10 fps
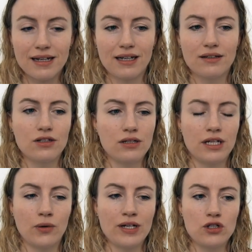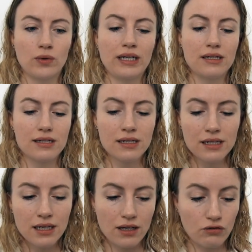And I joined
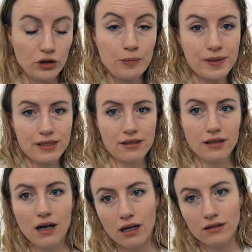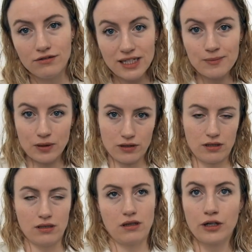groups on Facebook
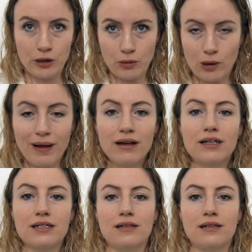to learn more about it,